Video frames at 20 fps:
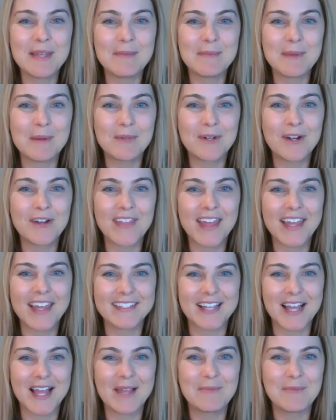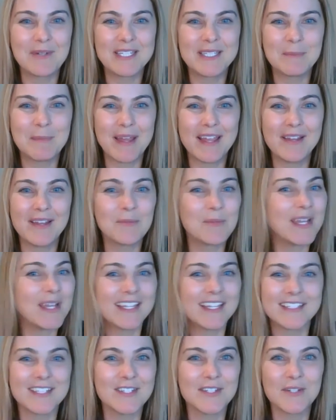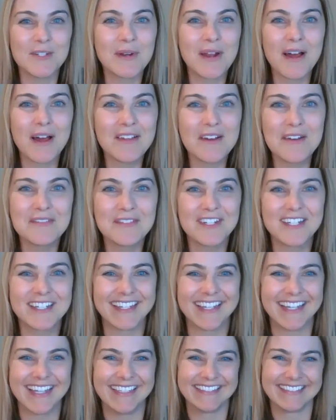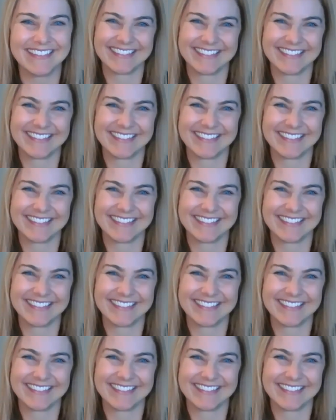remember all that time we spent? We get to do it all over again.